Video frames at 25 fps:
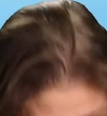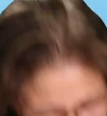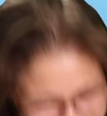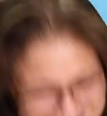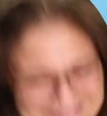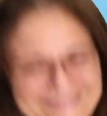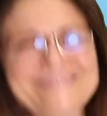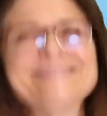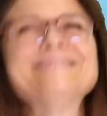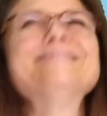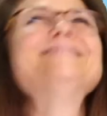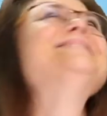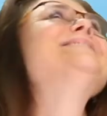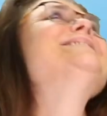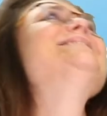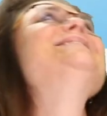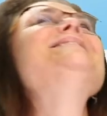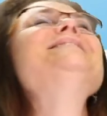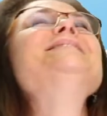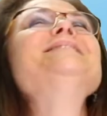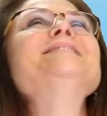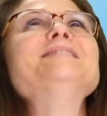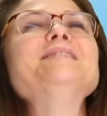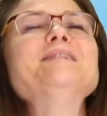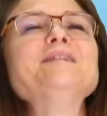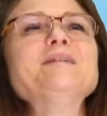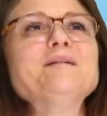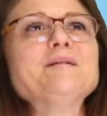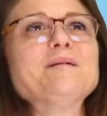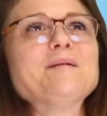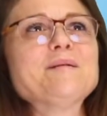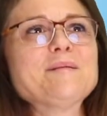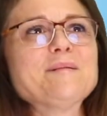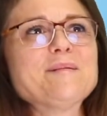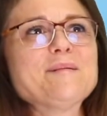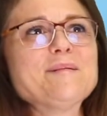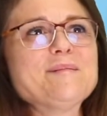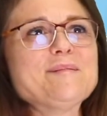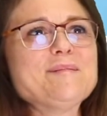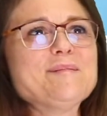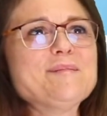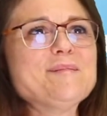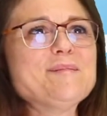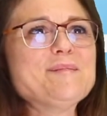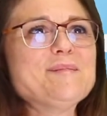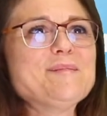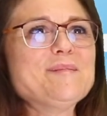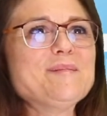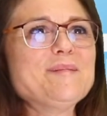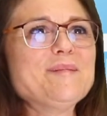
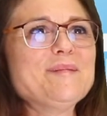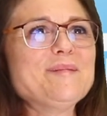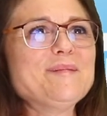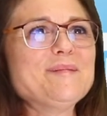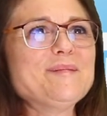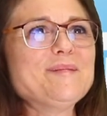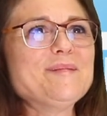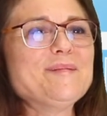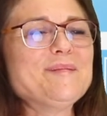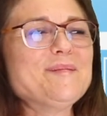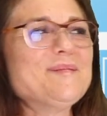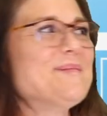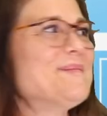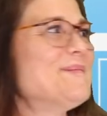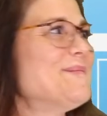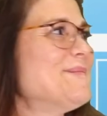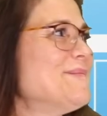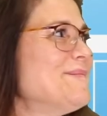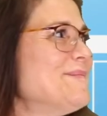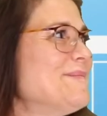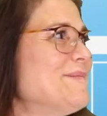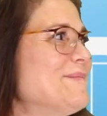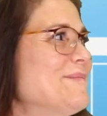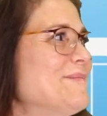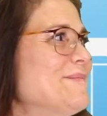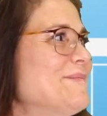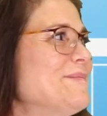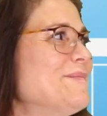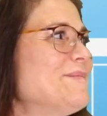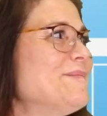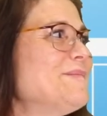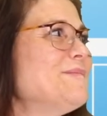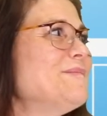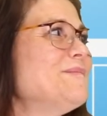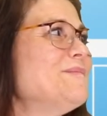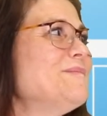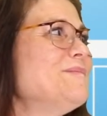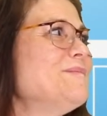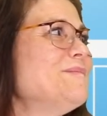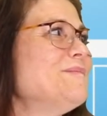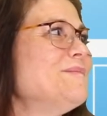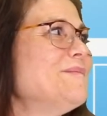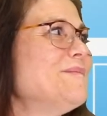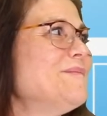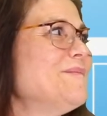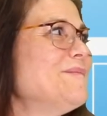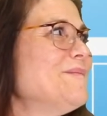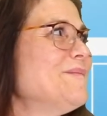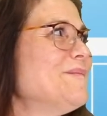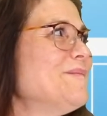
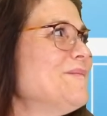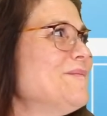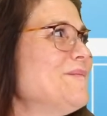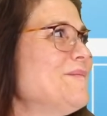This person isn't speaking.